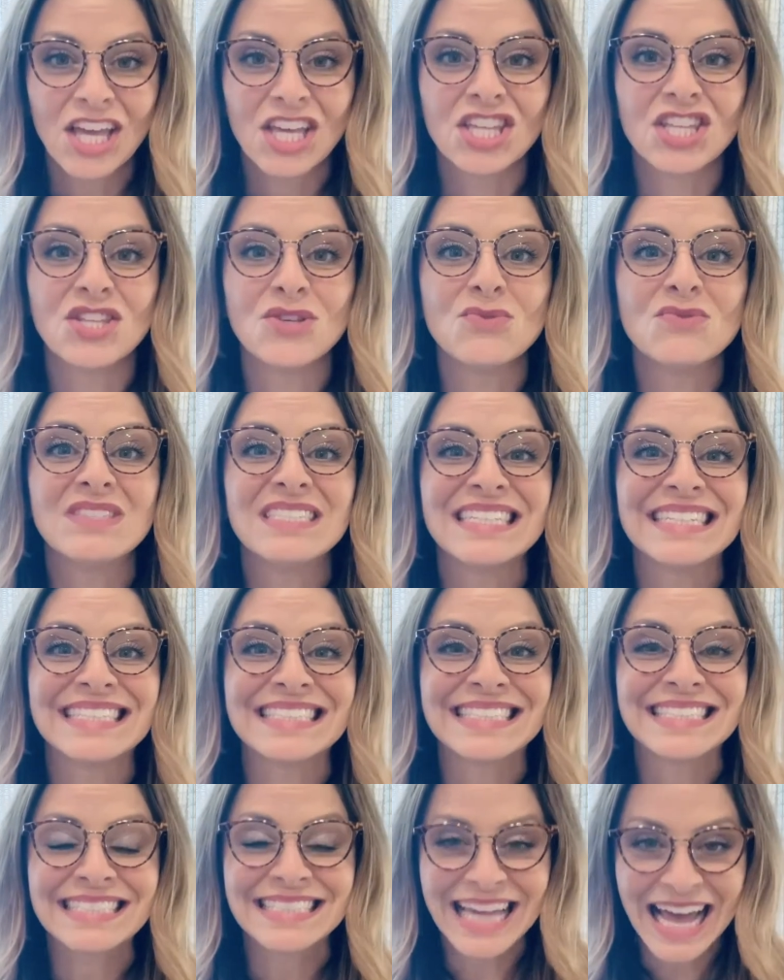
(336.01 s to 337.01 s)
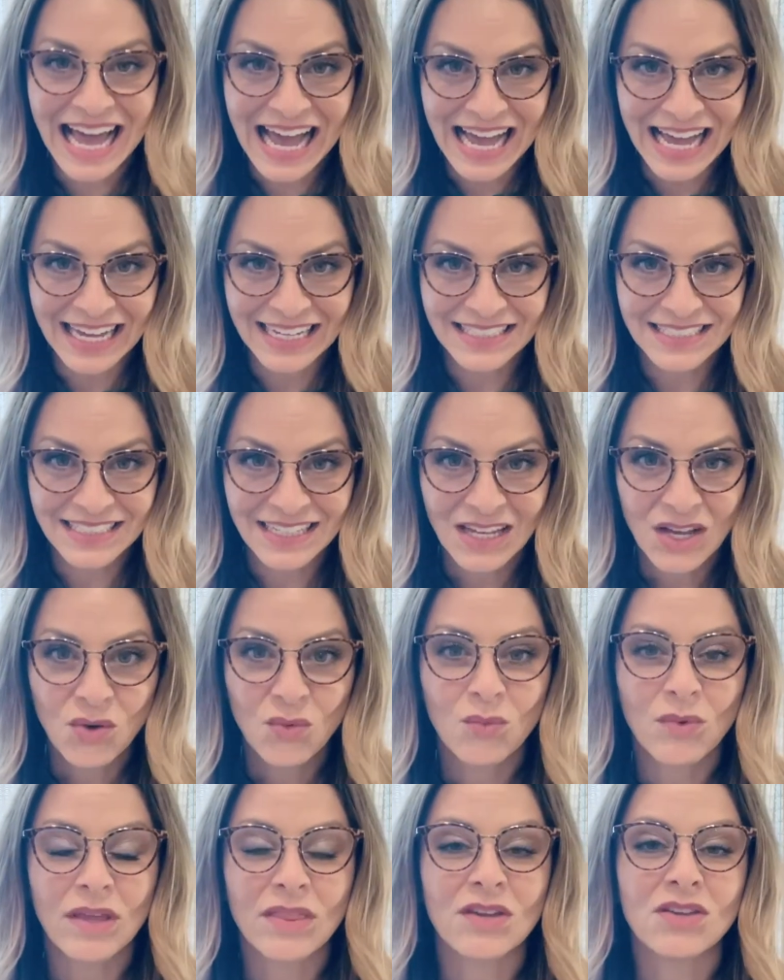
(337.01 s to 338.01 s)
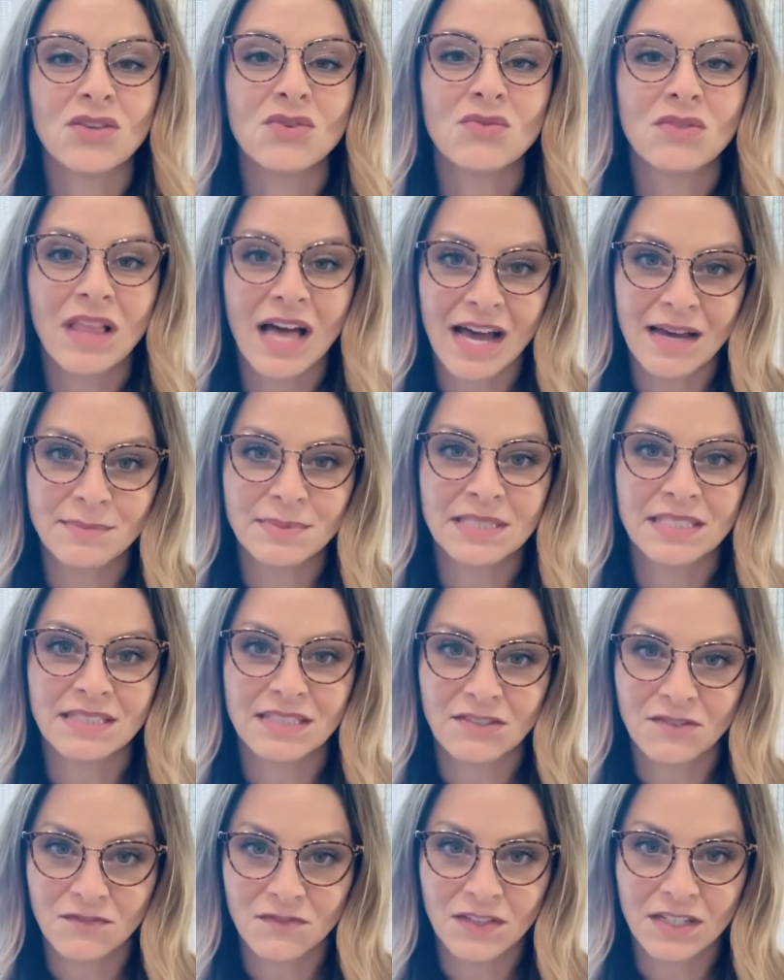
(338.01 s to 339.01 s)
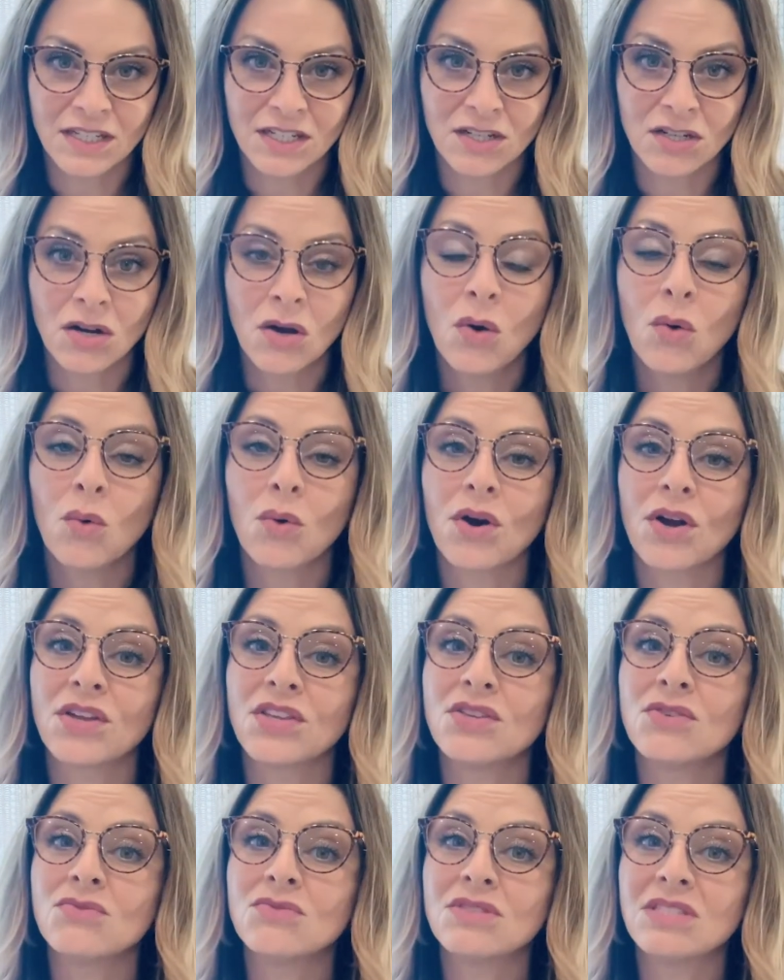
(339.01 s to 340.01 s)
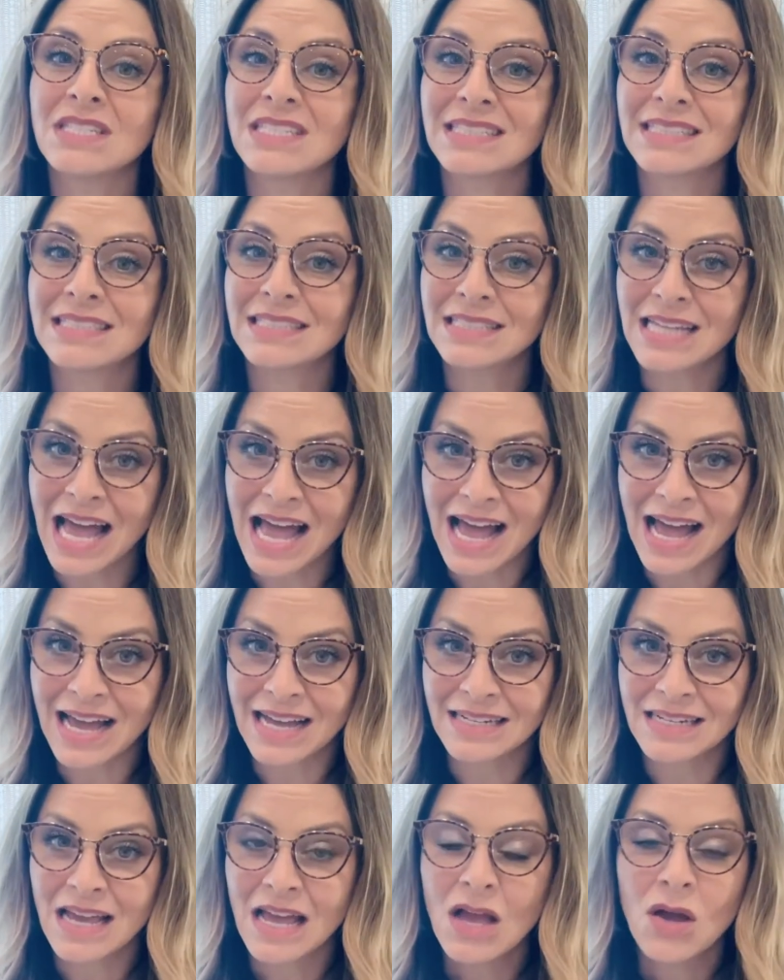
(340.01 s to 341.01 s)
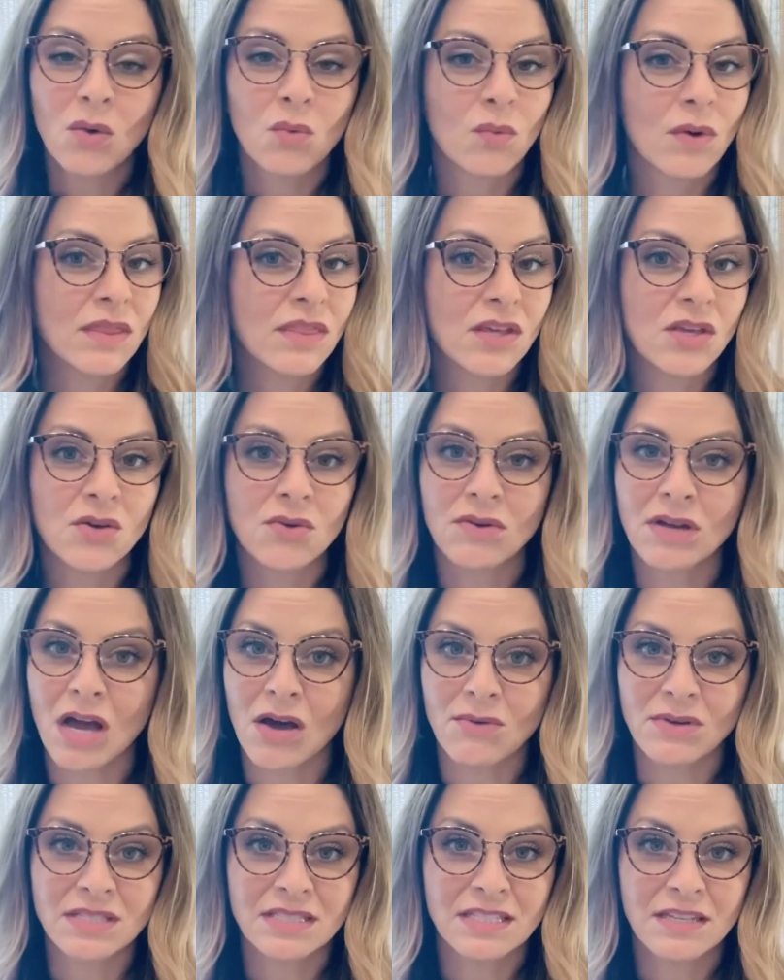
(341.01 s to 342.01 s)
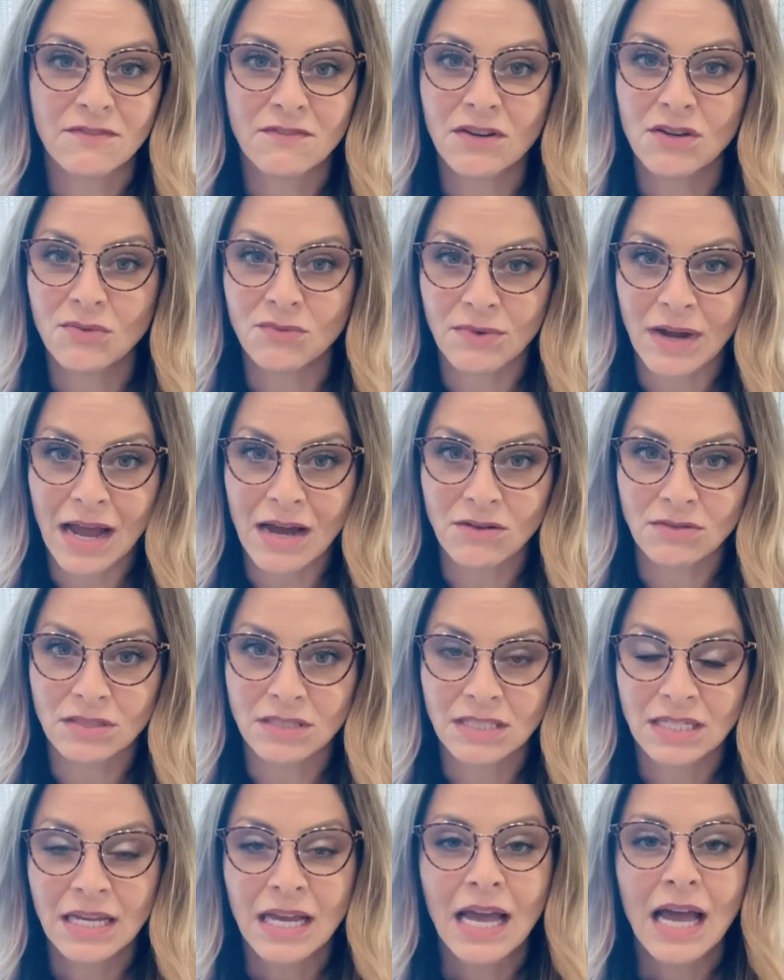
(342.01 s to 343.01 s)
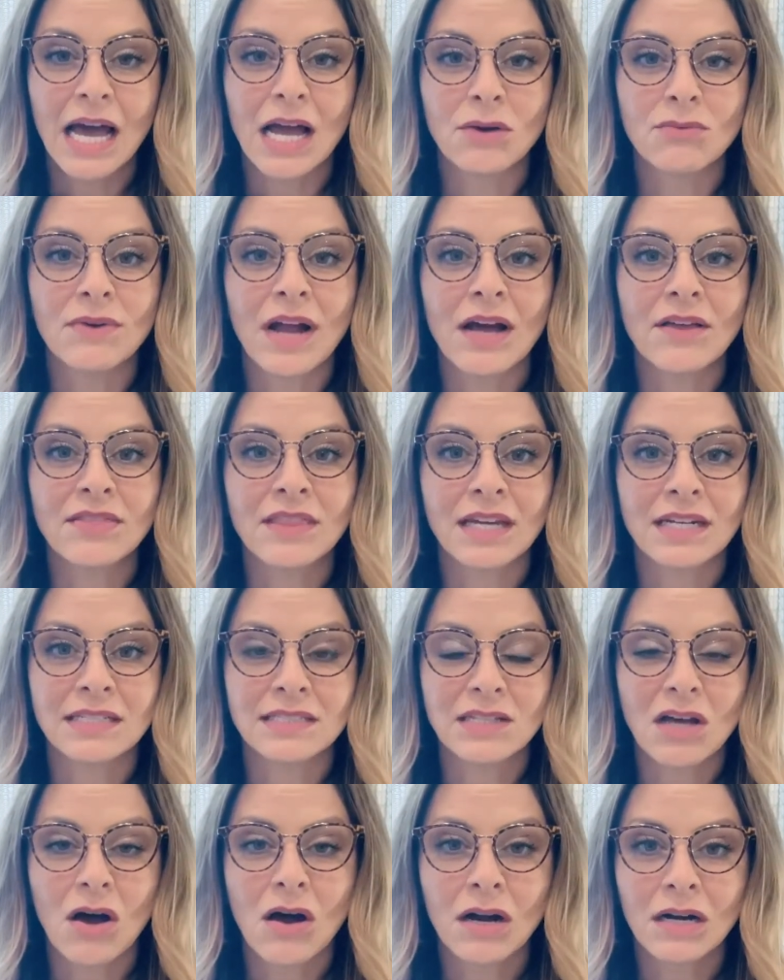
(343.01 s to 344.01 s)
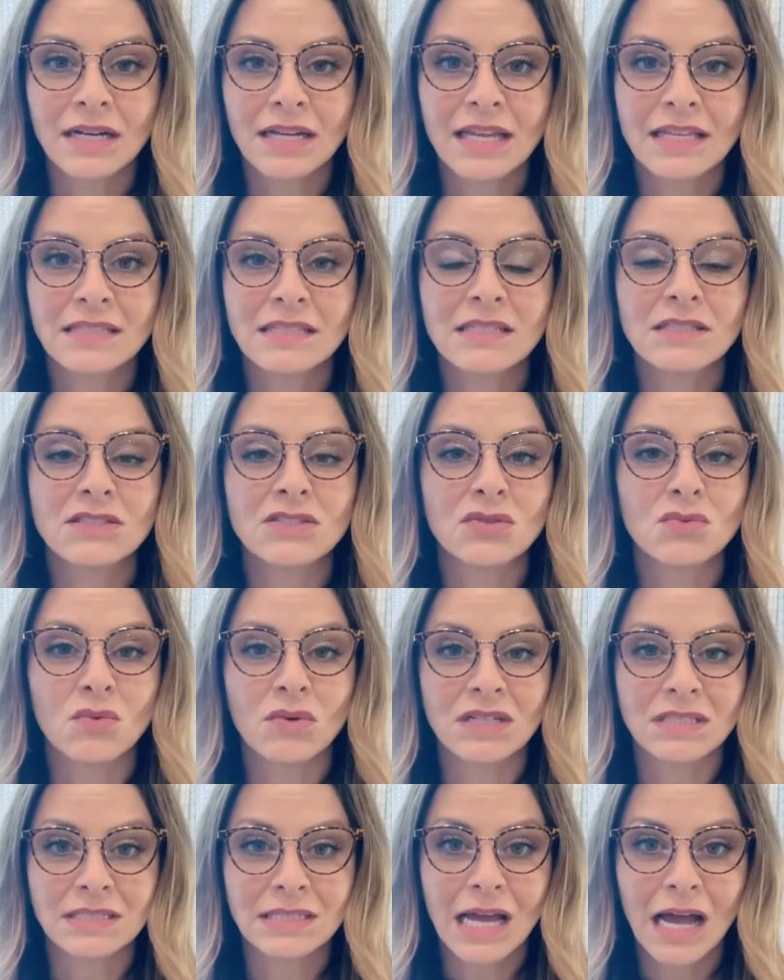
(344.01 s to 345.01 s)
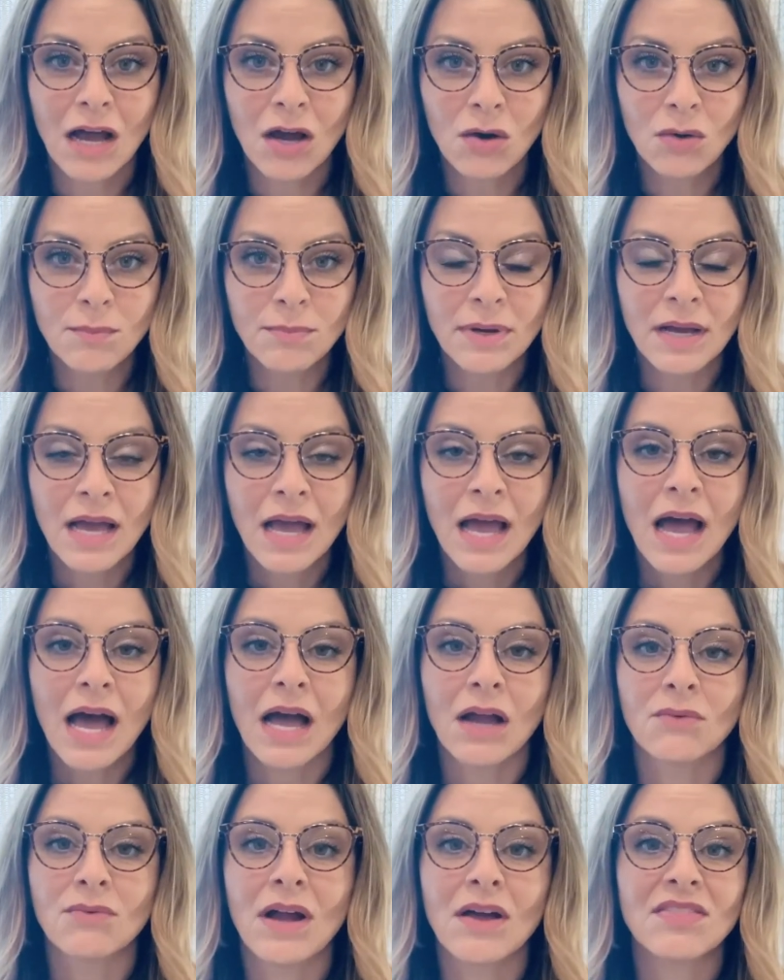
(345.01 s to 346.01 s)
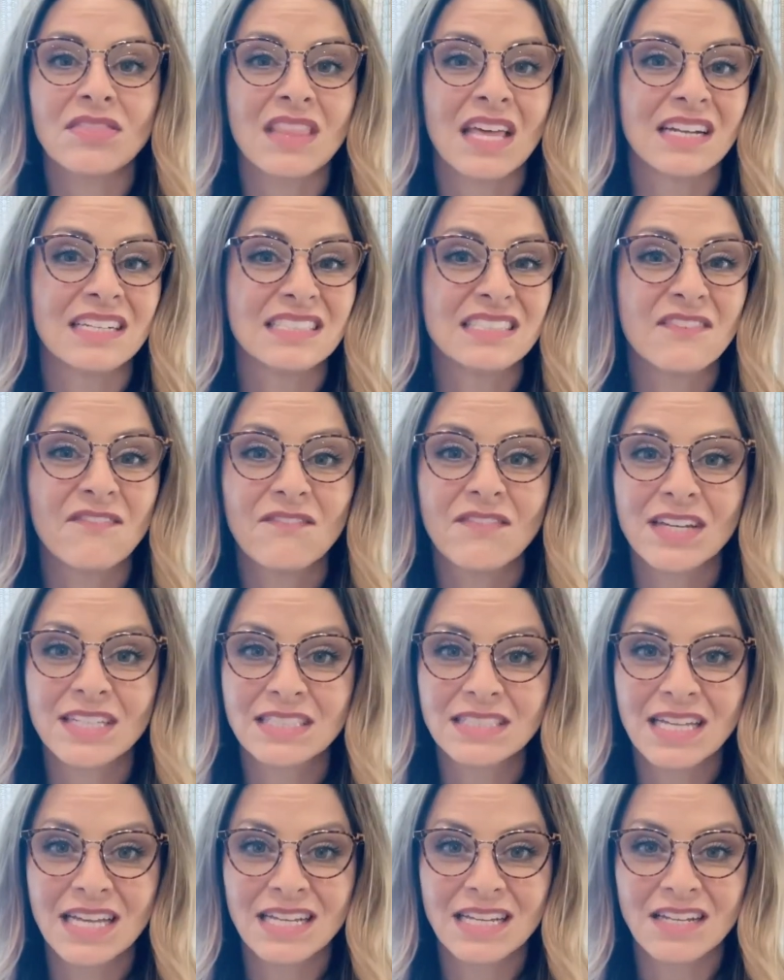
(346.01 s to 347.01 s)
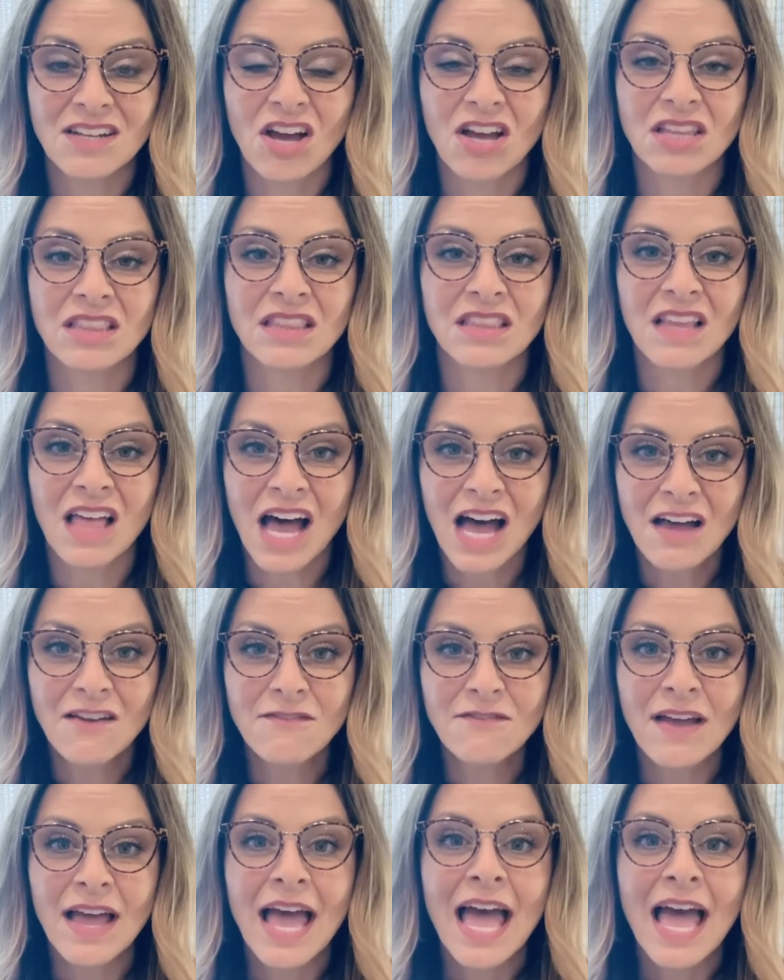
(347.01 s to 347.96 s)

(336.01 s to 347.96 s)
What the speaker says: you decide whether you lapse into fear or you decide whether you go a different route, a route that is oriented towards hope, a route that is fixated on love,